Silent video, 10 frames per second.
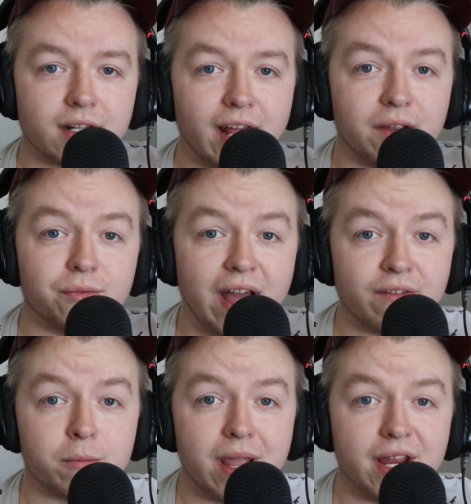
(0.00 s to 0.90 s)
like
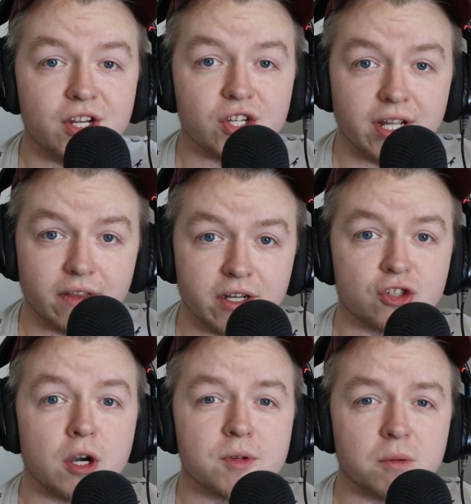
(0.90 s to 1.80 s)
Fiverr page in the
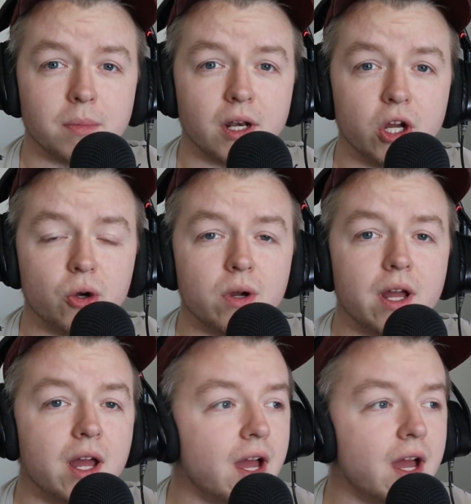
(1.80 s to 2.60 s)
description below.